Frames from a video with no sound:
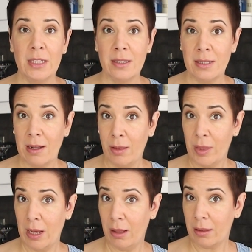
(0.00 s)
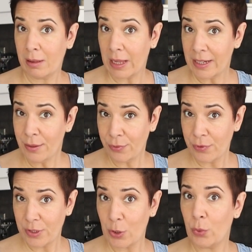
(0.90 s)
Stealth Health
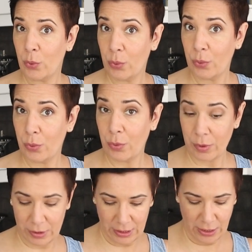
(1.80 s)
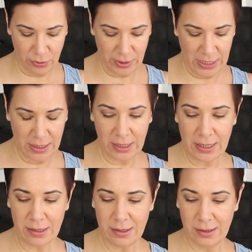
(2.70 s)
Life's ingredient
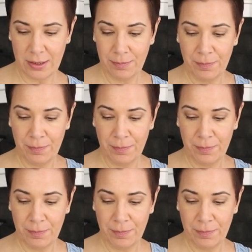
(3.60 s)
list.